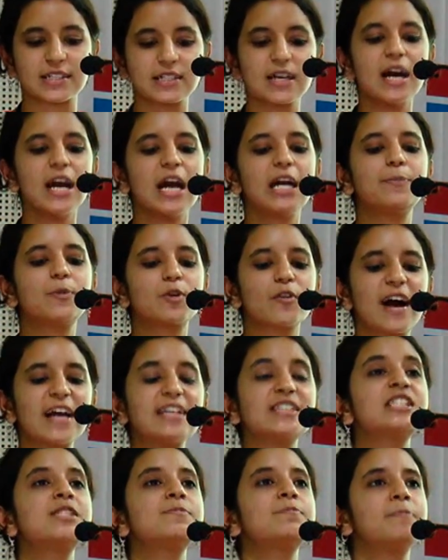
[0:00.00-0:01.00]
It provides a
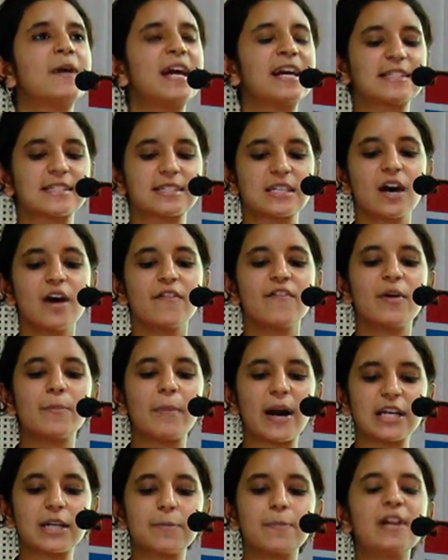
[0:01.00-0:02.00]
space where
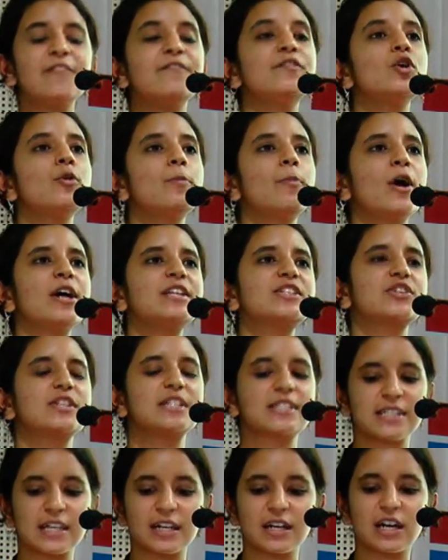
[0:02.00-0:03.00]
multiple viewpoints on a
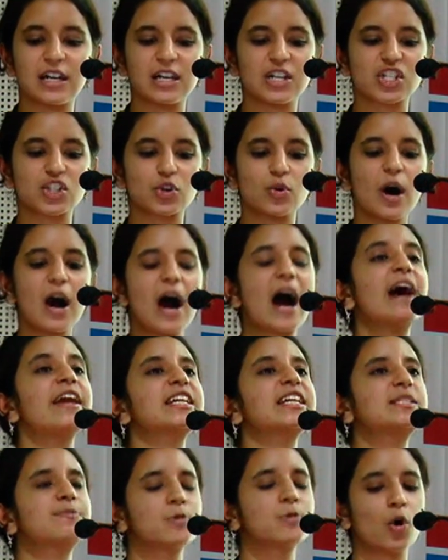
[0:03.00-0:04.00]
single issue are
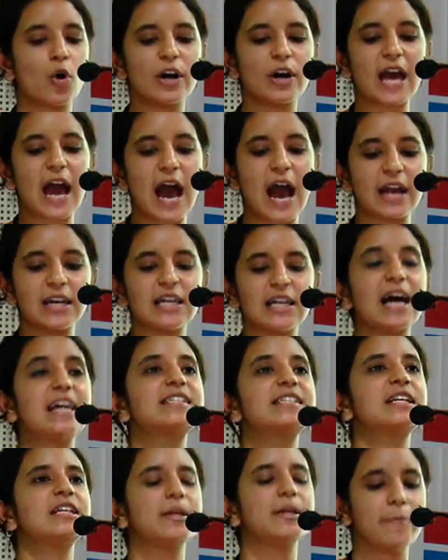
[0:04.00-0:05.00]
explored, analyzed, and
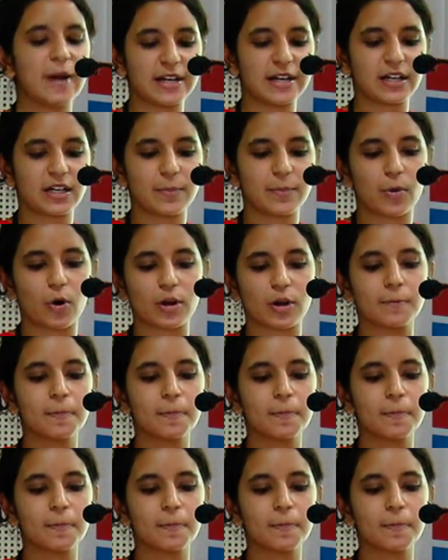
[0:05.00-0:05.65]
debated upon.